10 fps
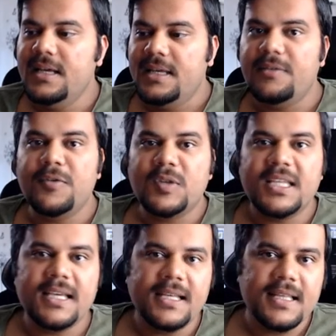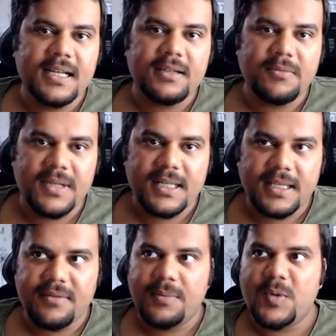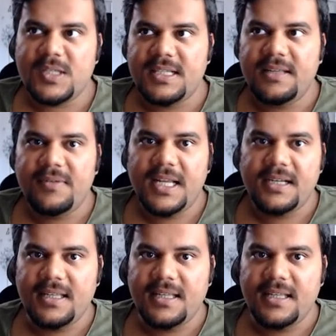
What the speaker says: if you think that will give a positive light,